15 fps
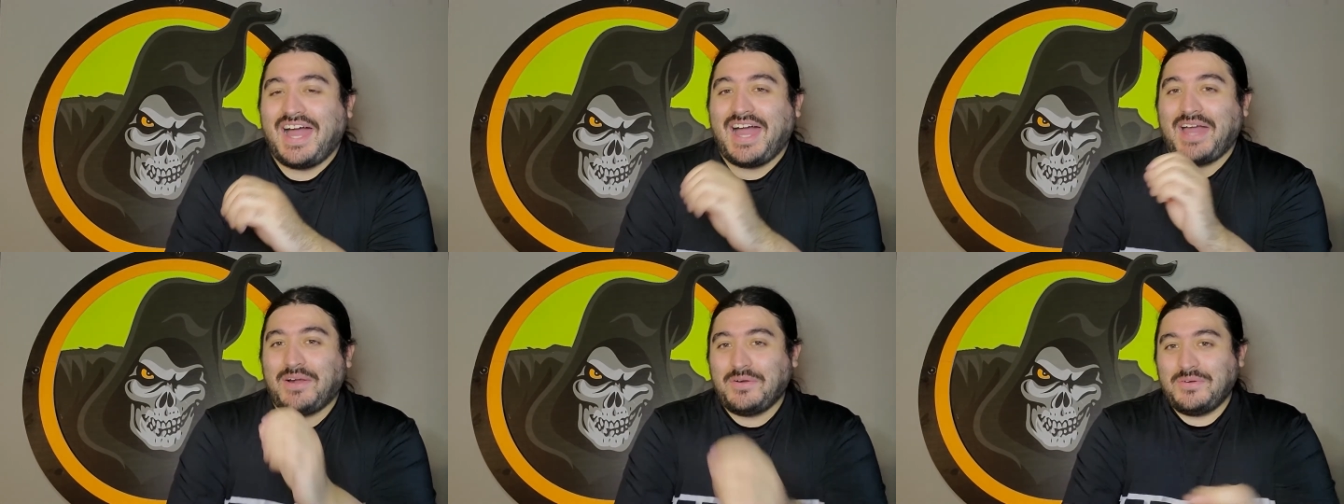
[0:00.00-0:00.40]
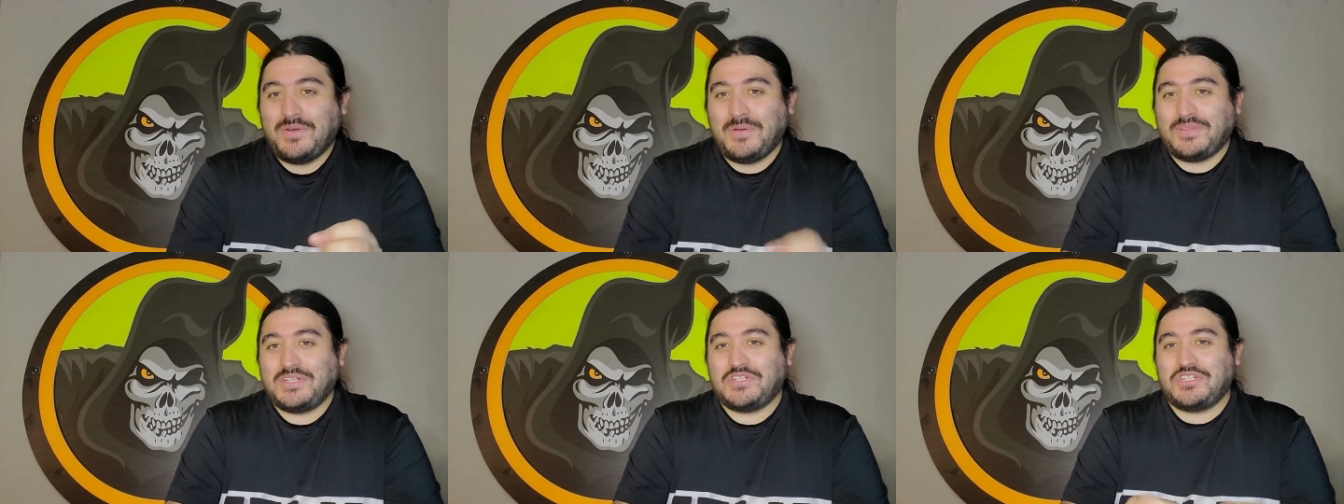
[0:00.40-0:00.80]
I don't
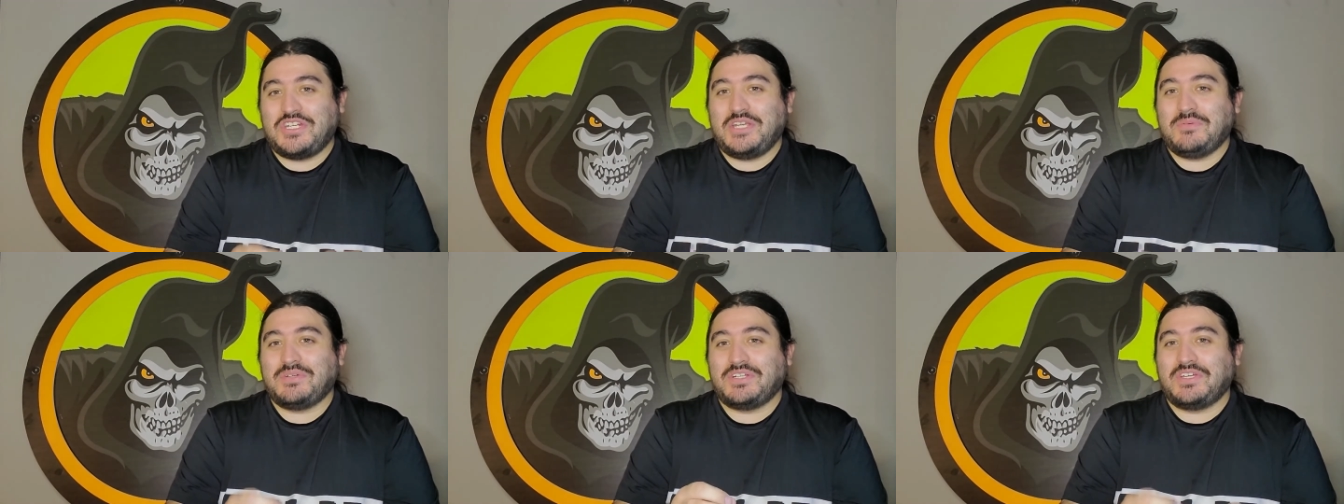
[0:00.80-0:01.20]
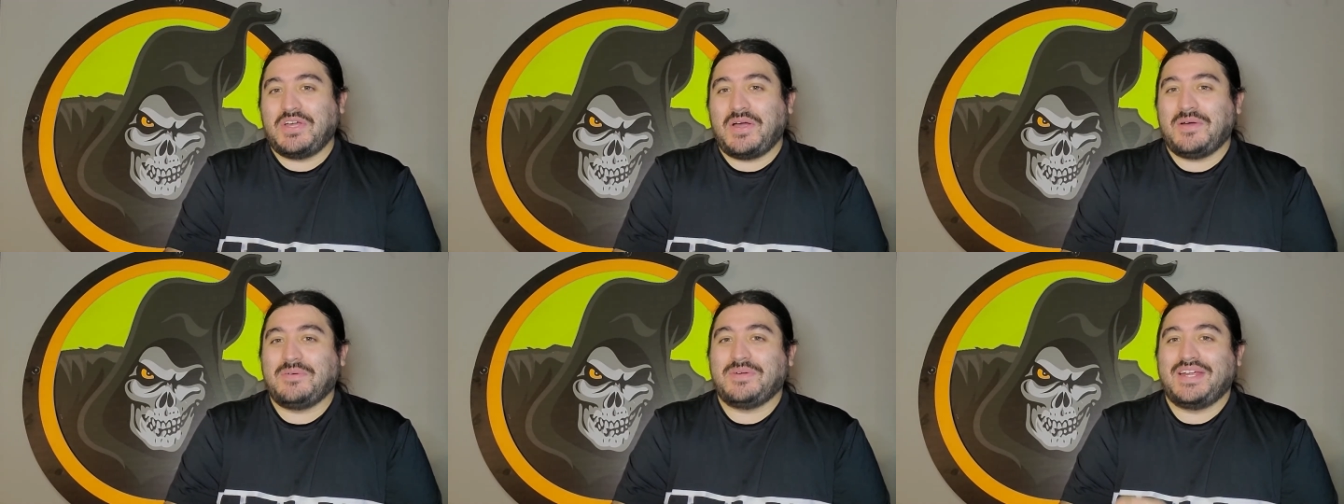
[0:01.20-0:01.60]
know that she would
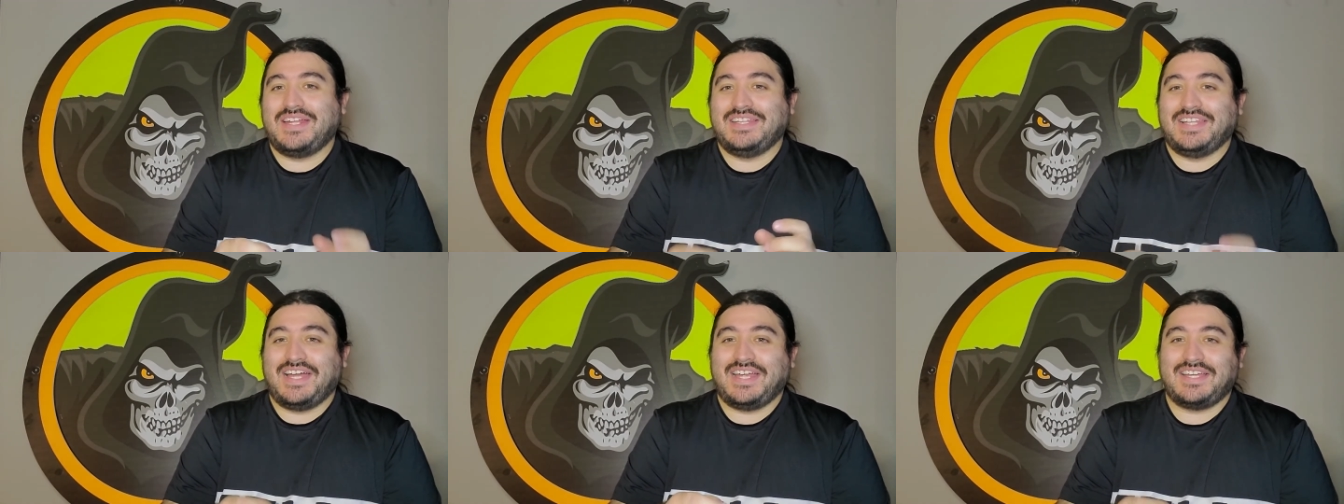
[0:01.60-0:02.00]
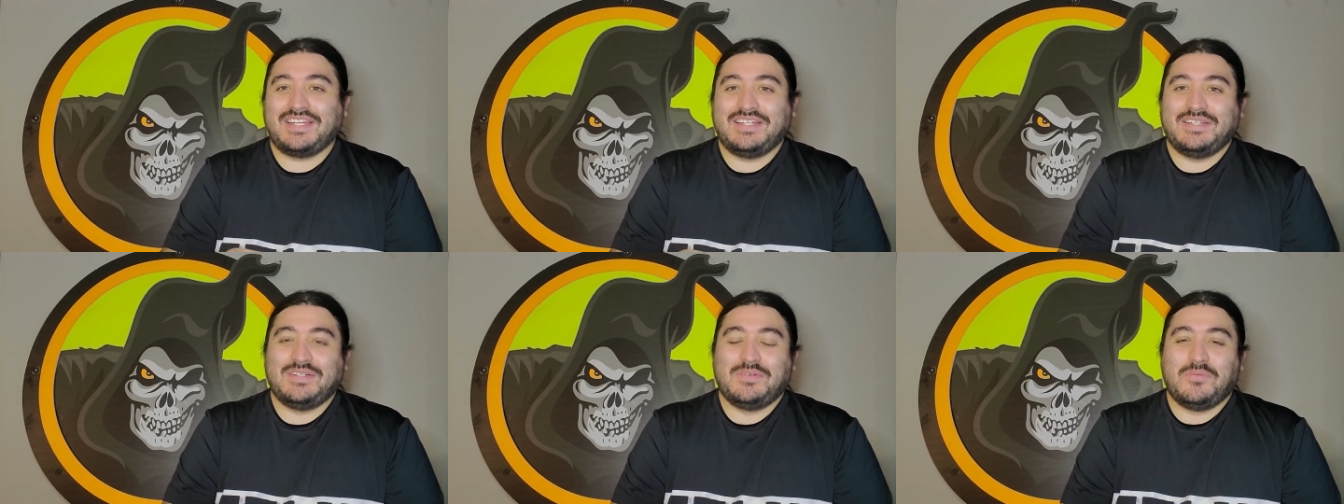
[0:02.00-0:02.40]
go in
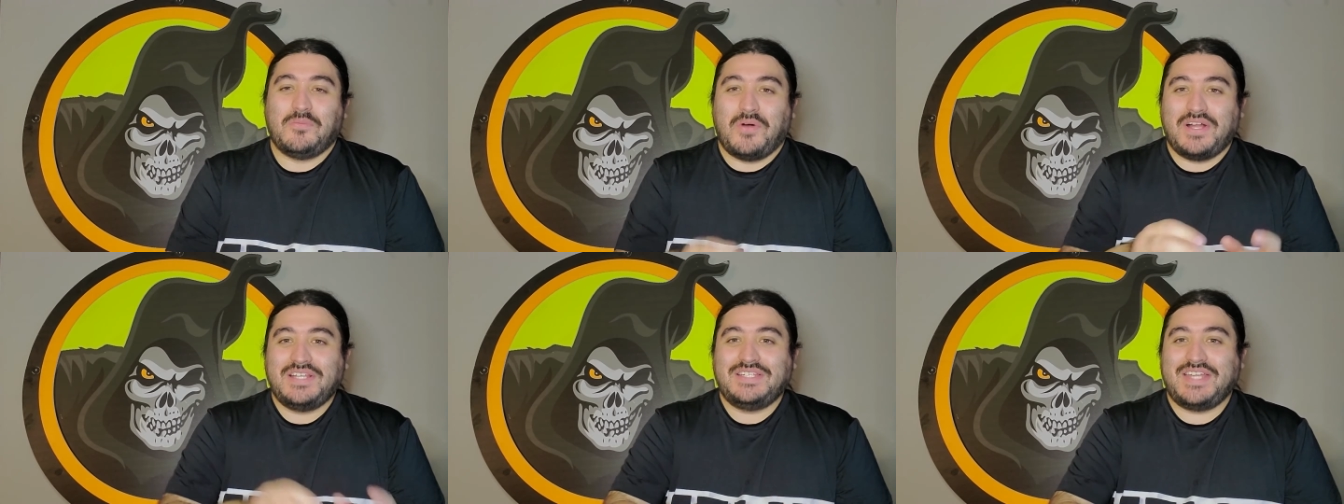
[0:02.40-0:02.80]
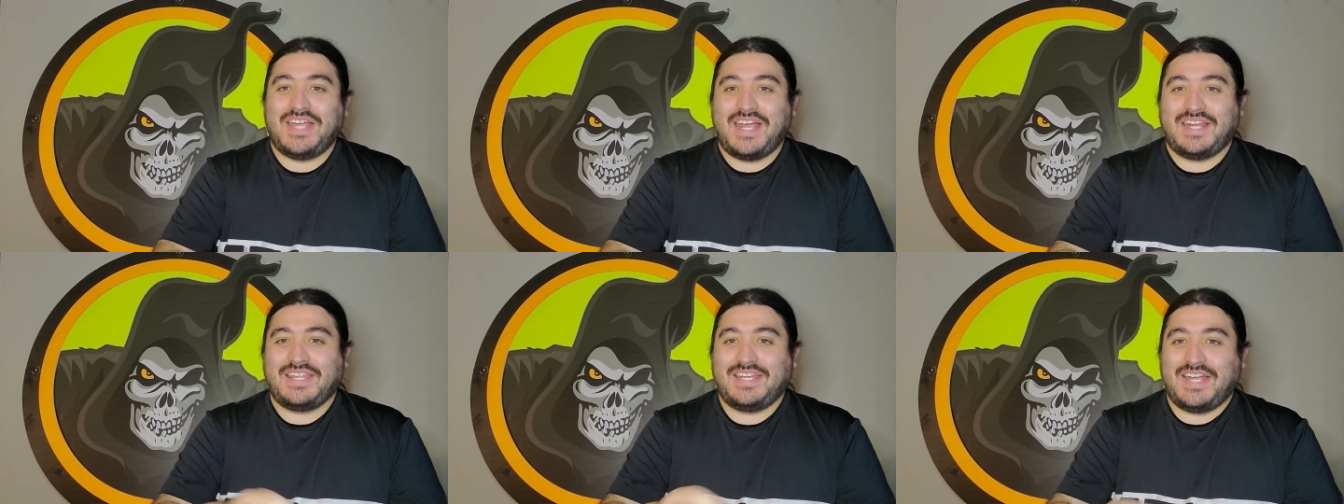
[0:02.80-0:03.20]
like one
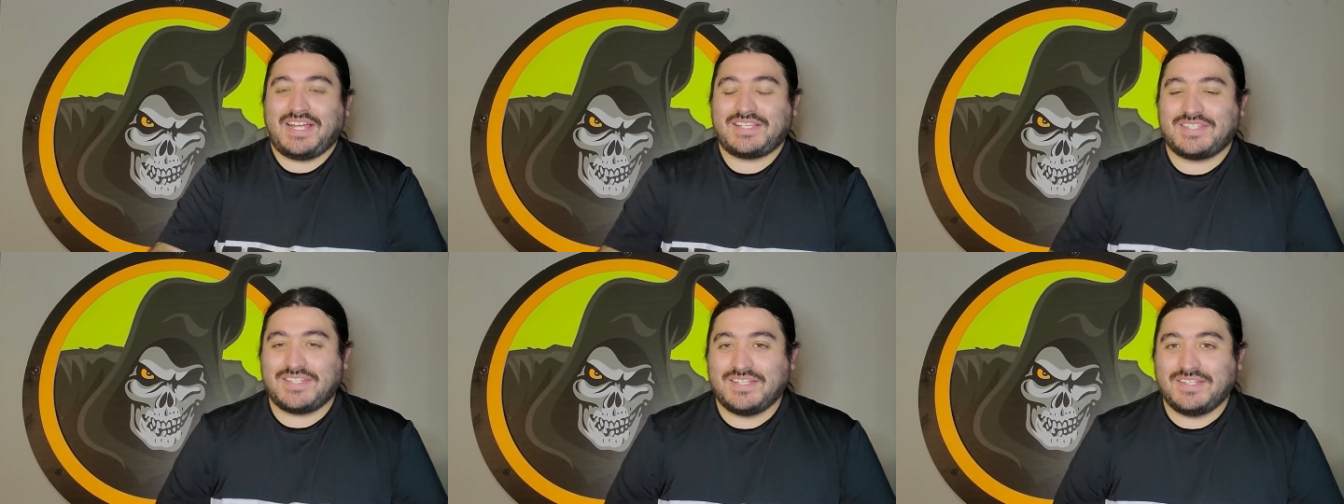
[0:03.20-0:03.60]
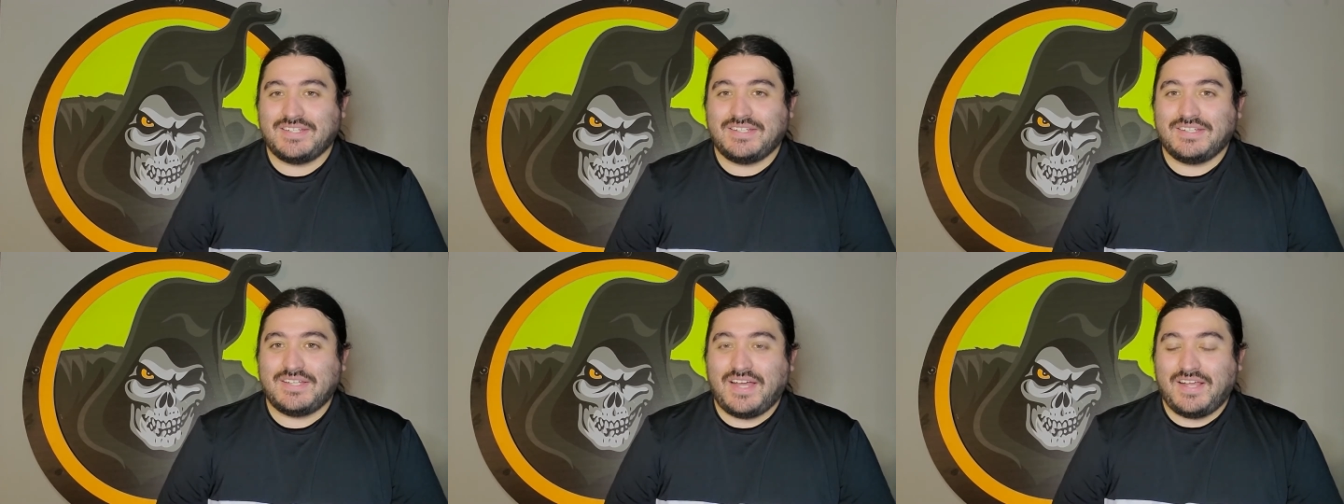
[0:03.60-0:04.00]
day to the next,
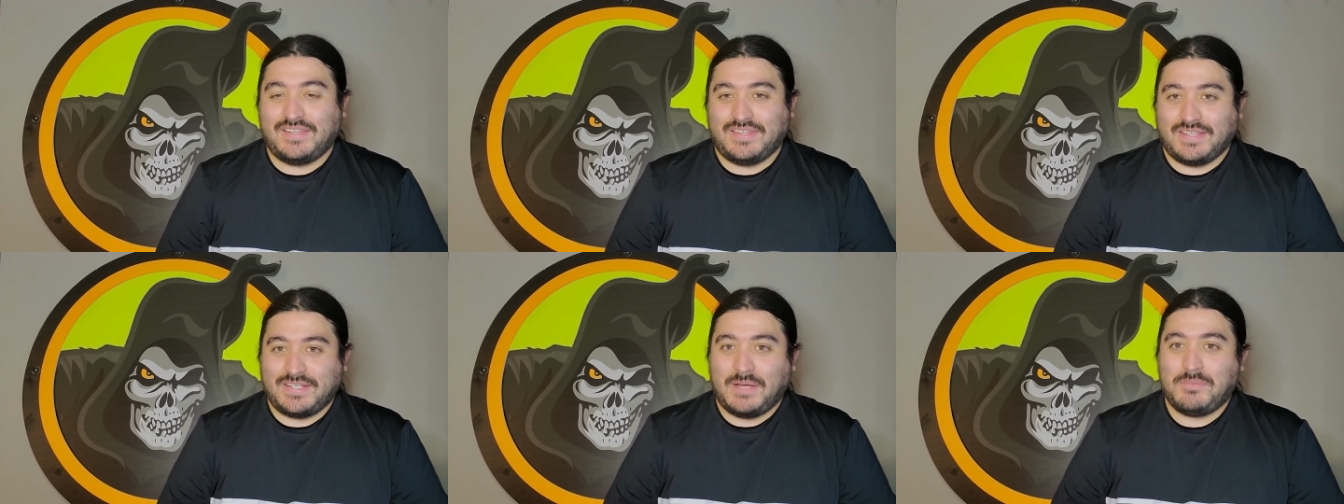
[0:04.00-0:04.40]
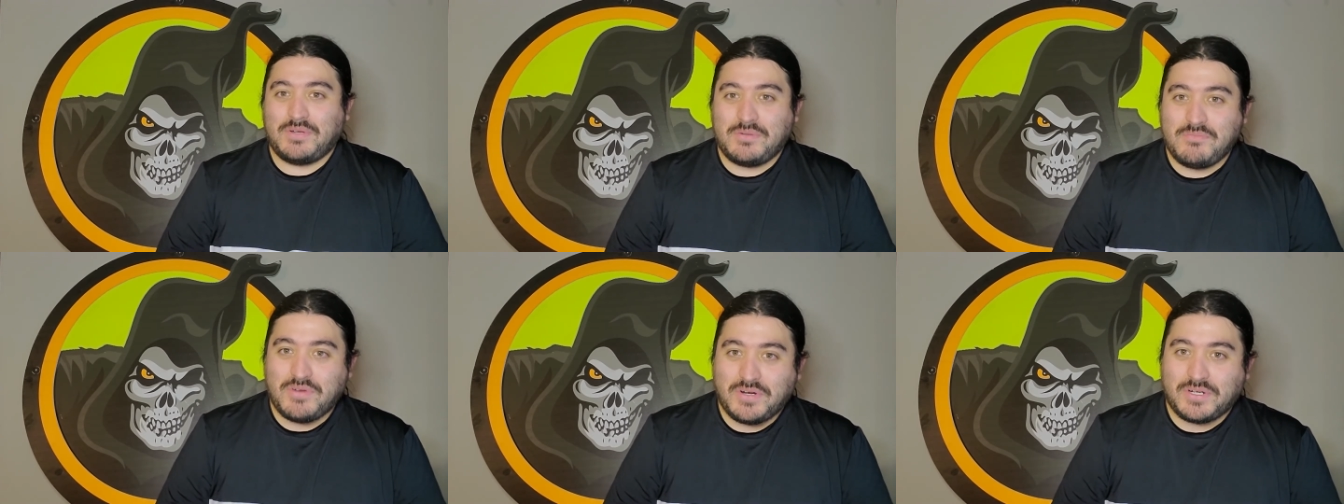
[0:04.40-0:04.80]
I think I'm
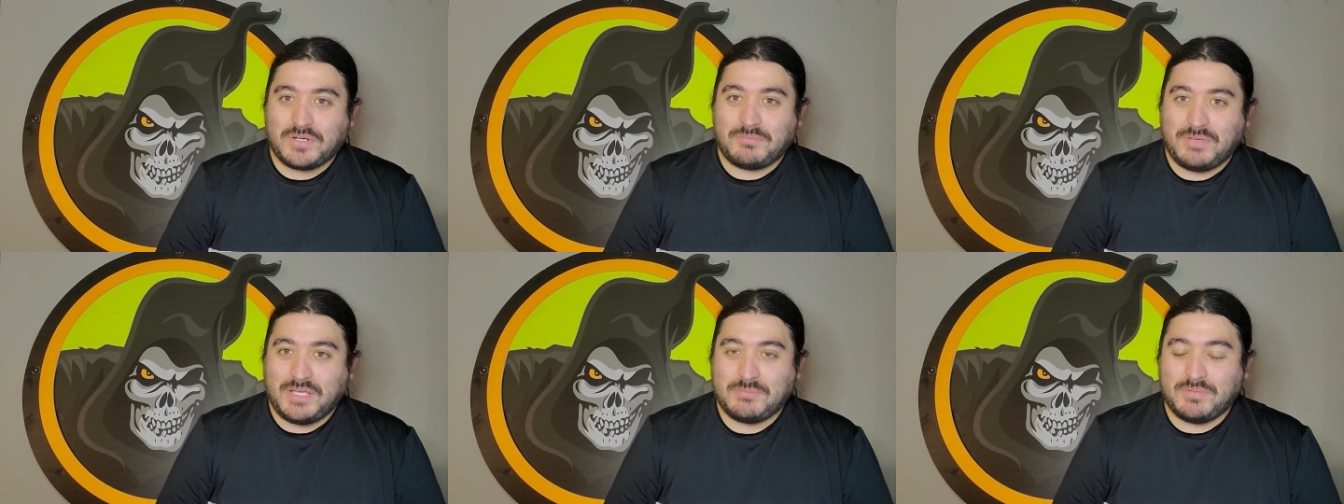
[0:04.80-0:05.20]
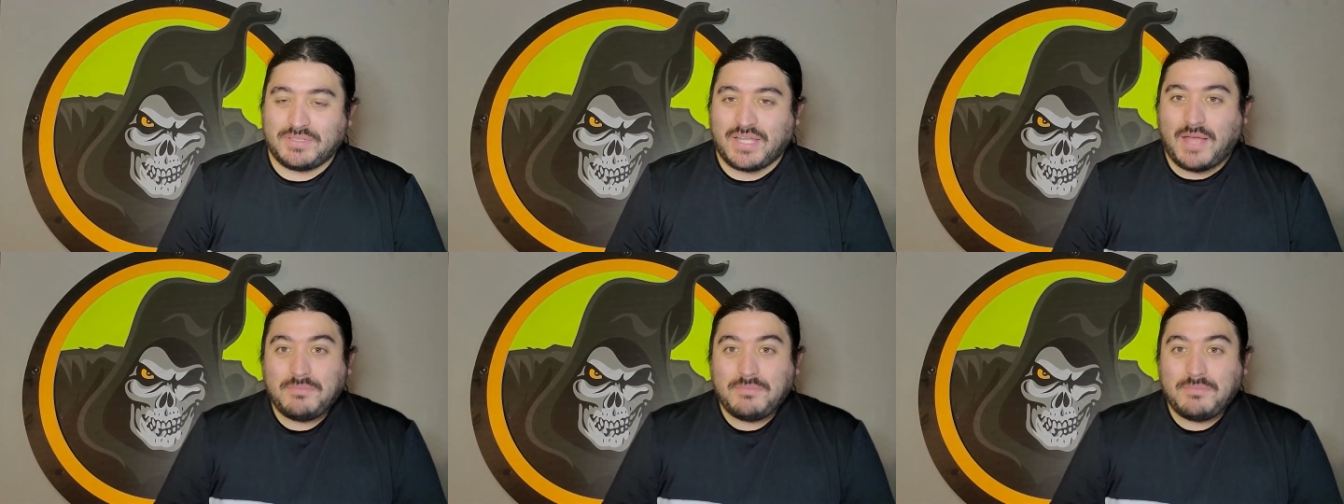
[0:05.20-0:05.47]
gonna murder people.